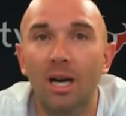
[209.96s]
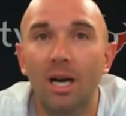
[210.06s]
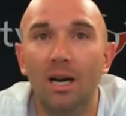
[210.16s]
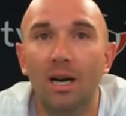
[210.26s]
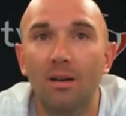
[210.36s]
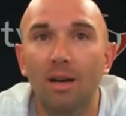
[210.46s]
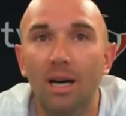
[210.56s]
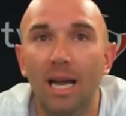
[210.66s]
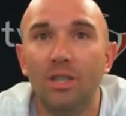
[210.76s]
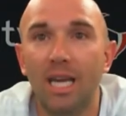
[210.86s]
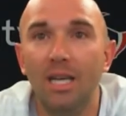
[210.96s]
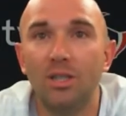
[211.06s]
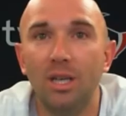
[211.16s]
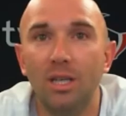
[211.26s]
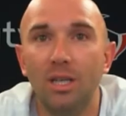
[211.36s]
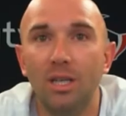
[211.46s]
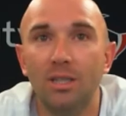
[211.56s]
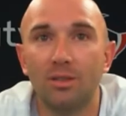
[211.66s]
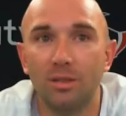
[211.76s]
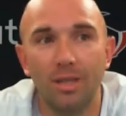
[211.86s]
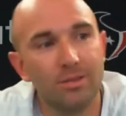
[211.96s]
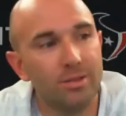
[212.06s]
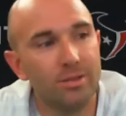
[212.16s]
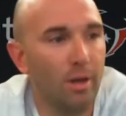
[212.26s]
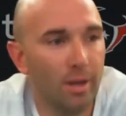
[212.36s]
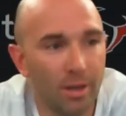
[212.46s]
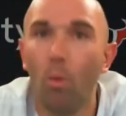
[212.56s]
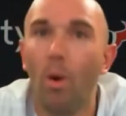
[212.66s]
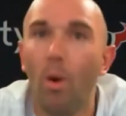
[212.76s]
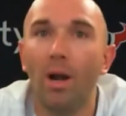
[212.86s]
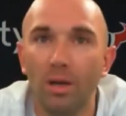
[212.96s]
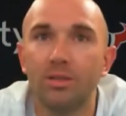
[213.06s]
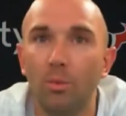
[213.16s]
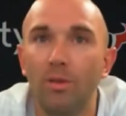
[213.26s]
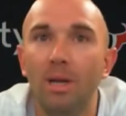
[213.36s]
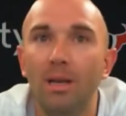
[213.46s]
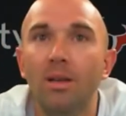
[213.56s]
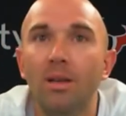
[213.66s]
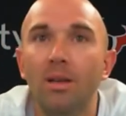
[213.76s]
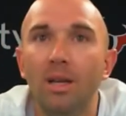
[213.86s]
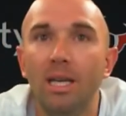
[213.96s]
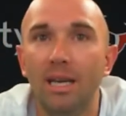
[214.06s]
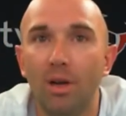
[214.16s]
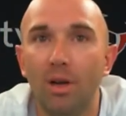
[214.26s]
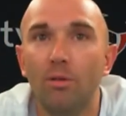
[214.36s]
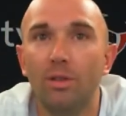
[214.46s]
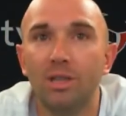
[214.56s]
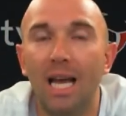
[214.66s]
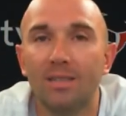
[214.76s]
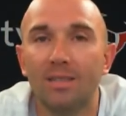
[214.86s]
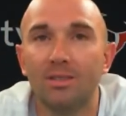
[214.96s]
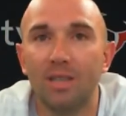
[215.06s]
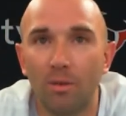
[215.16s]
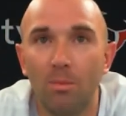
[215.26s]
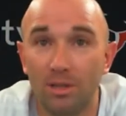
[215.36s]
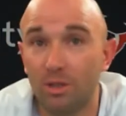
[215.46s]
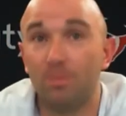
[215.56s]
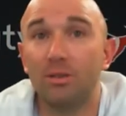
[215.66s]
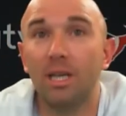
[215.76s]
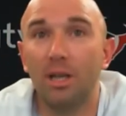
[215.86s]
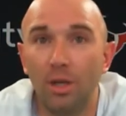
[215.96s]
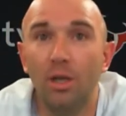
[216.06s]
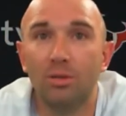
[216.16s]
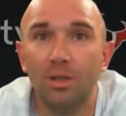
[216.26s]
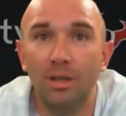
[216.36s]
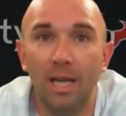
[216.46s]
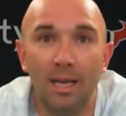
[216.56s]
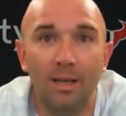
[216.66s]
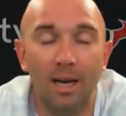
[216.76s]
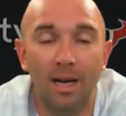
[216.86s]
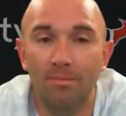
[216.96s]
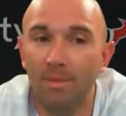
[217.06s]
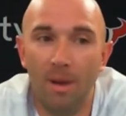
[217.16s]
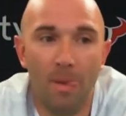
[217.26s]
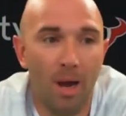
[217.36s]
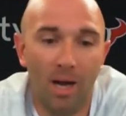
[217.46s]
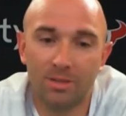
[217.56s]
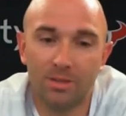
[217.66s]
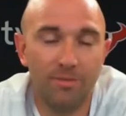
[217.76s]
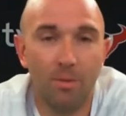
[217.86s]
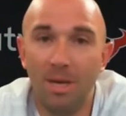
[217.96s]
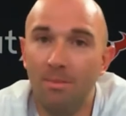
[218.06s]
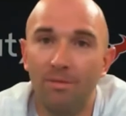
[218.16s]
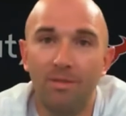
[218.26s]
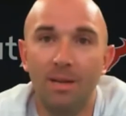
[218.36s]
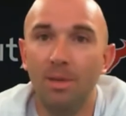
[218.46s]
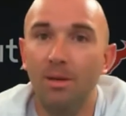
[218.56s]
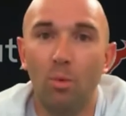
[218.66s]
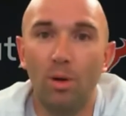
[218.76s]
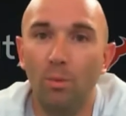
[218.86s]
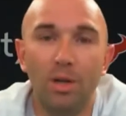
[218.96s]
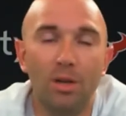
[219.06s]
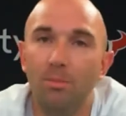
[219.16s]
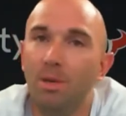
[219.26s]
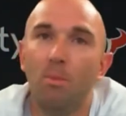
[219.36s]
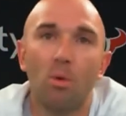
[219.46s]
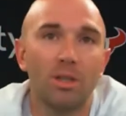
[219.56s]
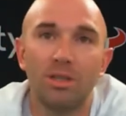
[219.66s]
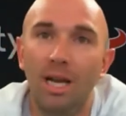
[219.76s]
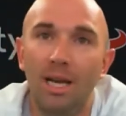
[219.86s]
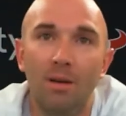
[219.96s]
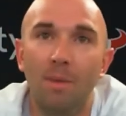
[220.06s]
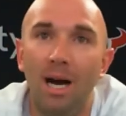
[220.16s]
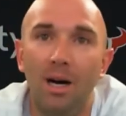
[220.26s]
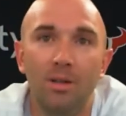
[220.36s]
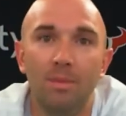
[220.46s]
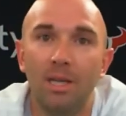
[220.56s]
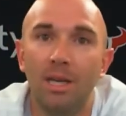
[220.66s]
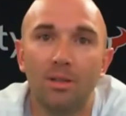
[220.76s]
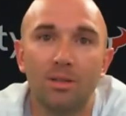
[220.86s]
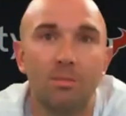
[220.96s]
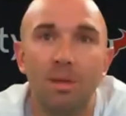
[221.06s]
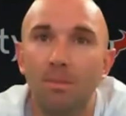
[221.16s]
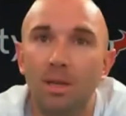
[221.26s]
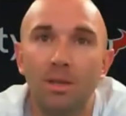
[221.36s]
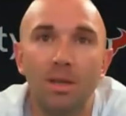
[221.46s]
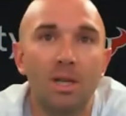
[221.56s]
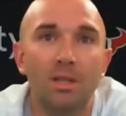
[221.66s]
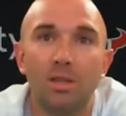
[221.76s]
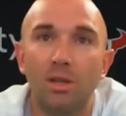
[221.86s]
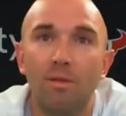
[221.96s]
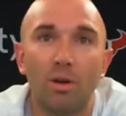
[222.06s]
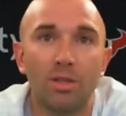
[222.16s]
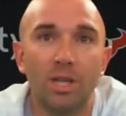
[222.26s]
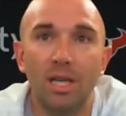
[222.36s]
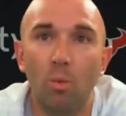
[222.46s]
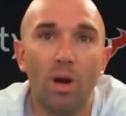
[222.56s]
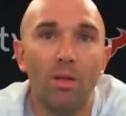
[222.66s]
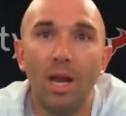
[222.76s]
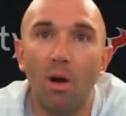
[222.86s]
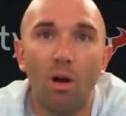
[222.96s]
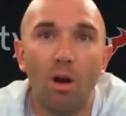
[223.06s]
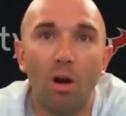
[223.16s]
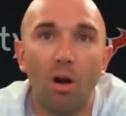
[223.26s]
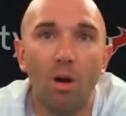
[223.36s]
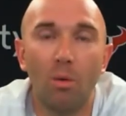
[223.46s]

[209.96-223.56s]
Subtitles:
education and this, let's just call it awareness, that we've been given over this last several months, especially here in Houston. And honestly, for me and my family, we couldn't be more excited about the McNair's commitment to diversity, where they are